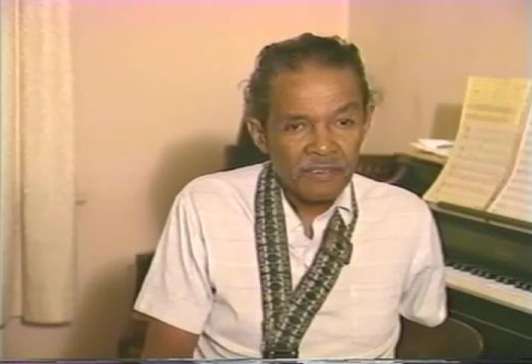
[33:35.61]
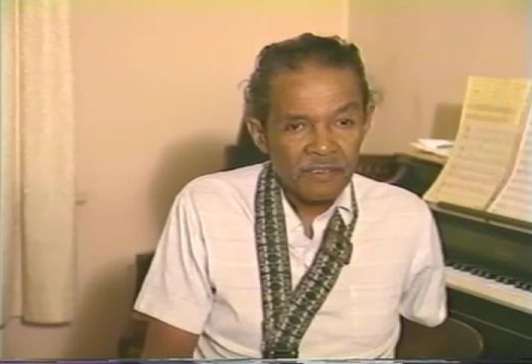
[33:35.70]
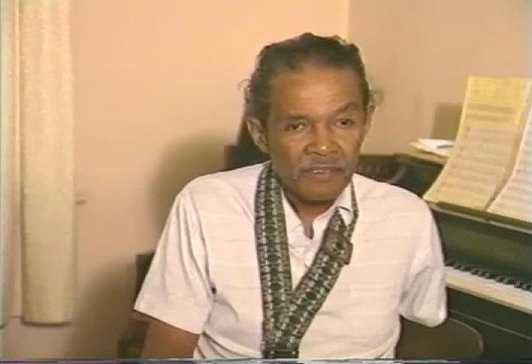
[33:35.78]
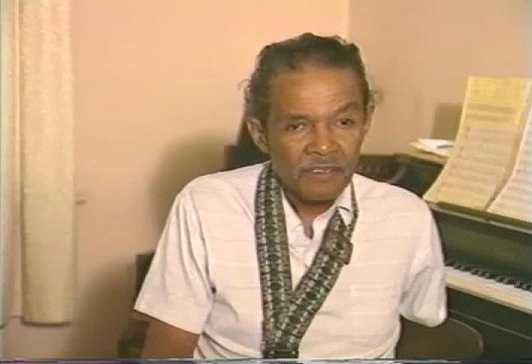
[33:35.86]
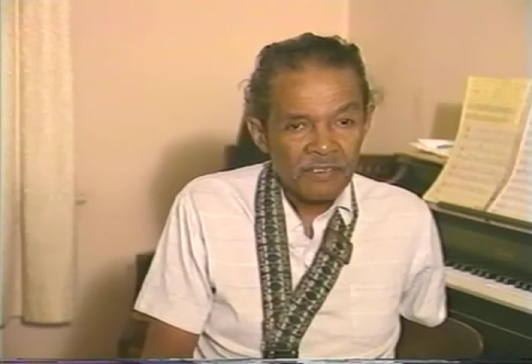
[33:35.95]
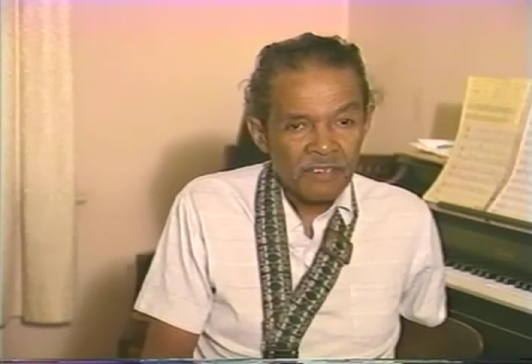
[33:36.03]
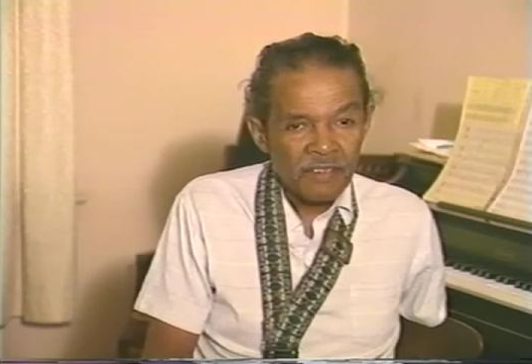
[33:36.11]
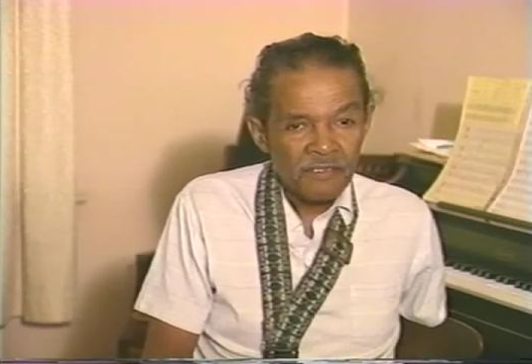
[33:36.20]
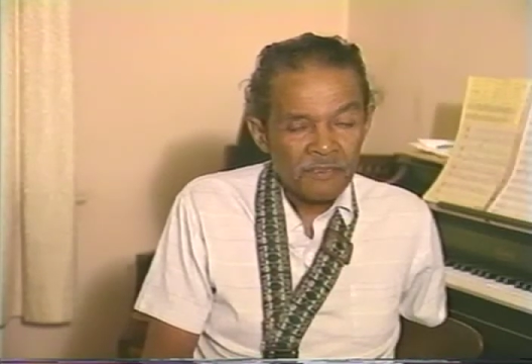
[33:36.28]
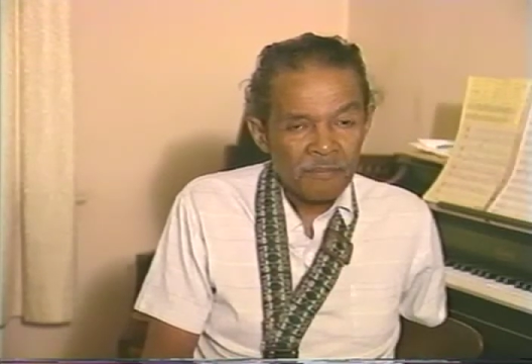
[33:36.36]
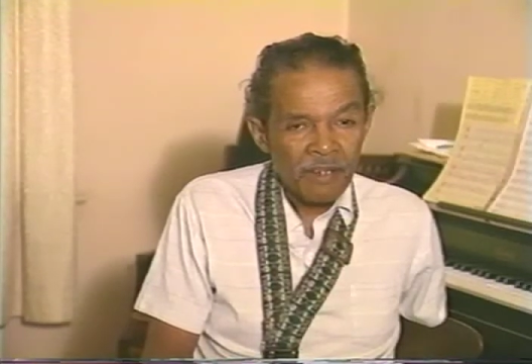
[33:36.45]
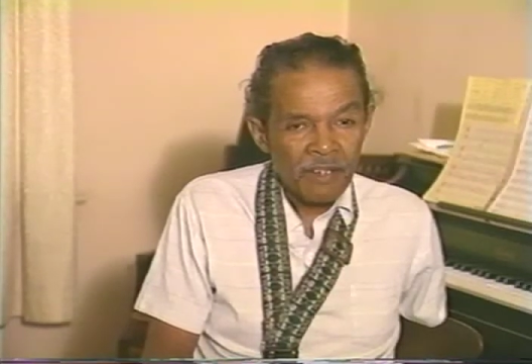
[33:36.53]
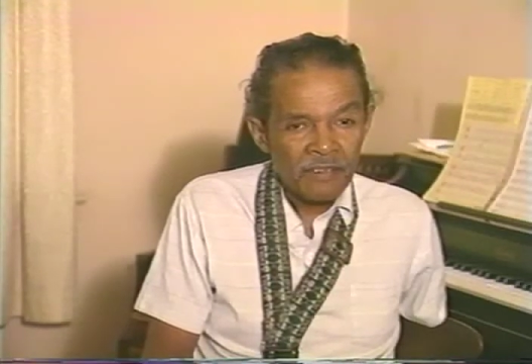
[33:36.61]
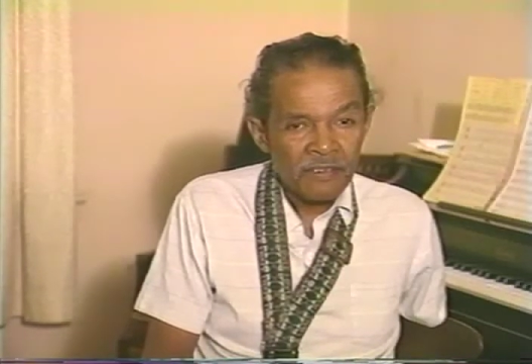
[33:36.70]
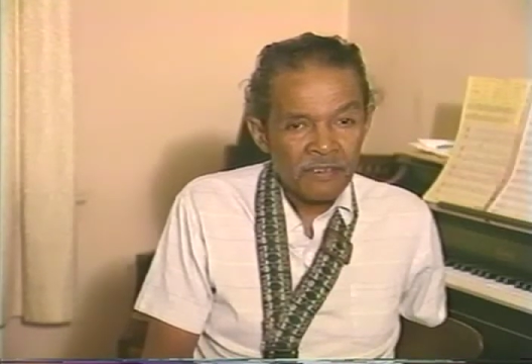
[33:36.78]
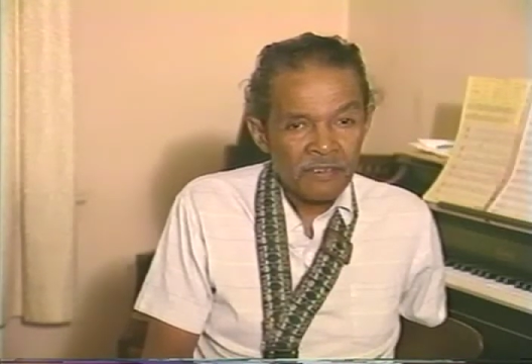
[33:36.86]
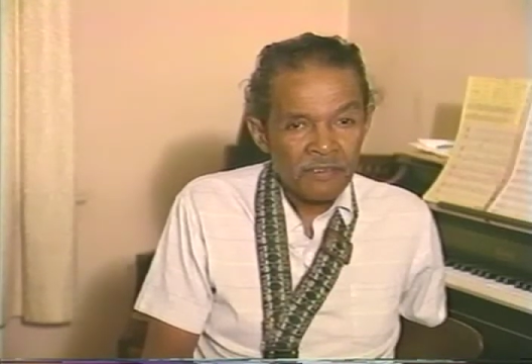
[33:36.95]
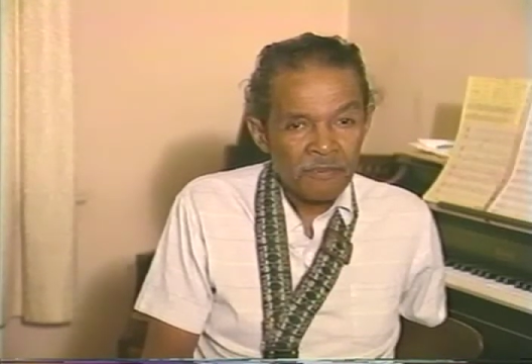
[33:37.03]
At least have some
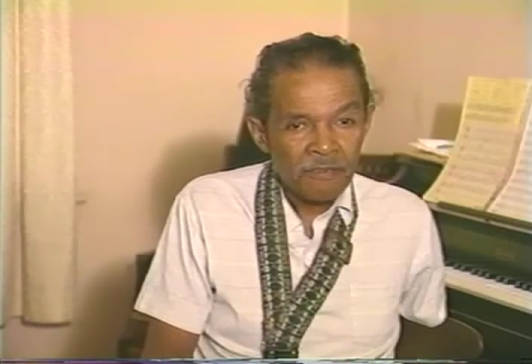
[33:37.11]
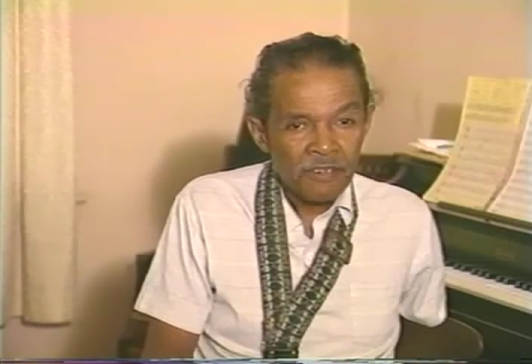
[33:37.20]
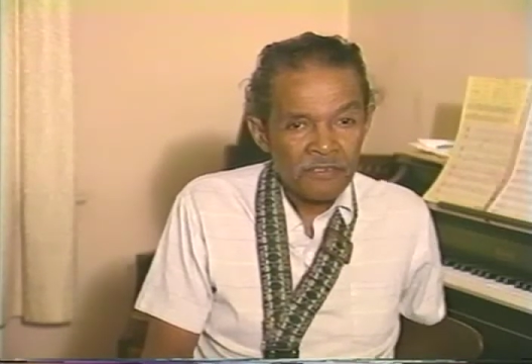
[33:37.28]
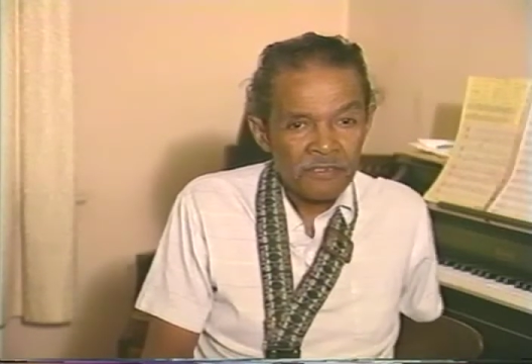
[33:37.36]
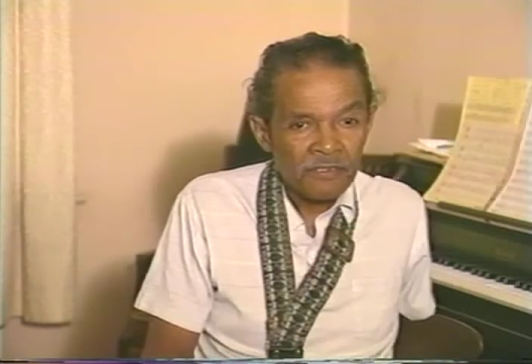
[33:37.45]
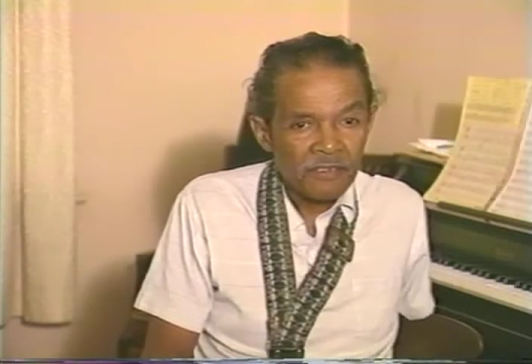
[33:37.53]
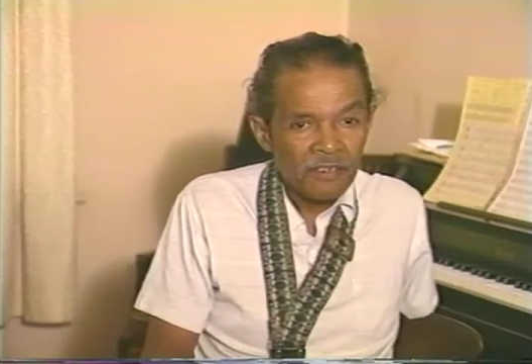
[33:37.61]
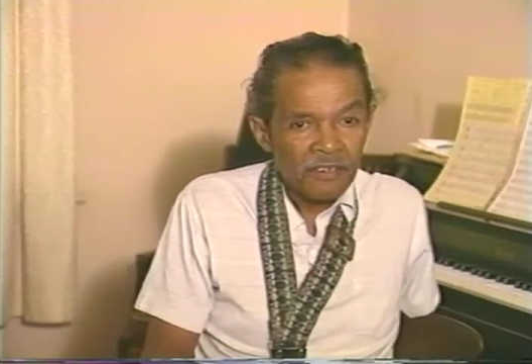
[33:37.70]
idea. And the rest of